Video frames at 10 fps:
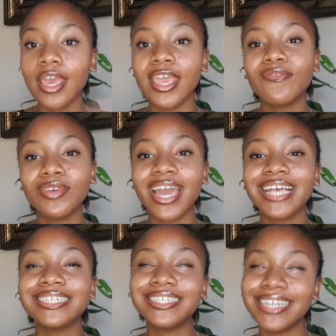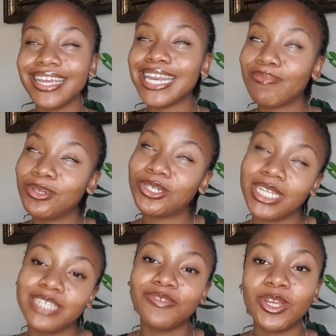If you guys did end up enjoying
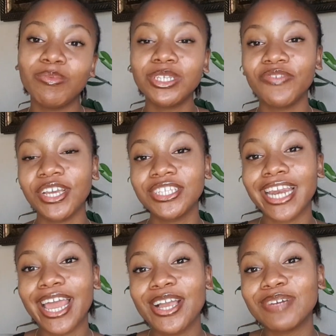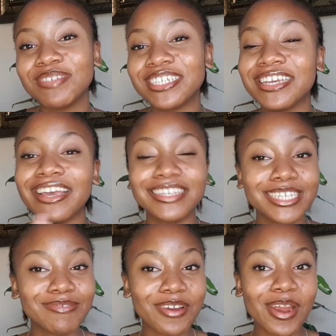this video, please forget to like, comment, share, and
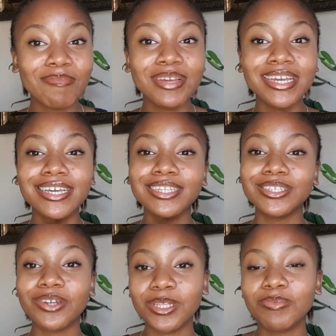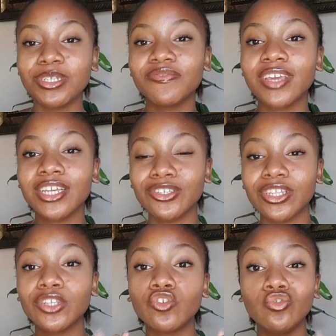subscribe. Turn on the post notifications so
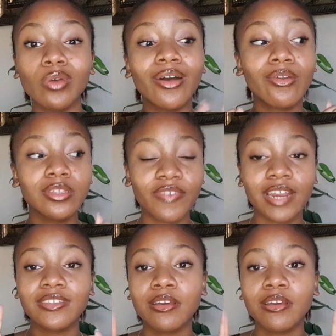that you are notified every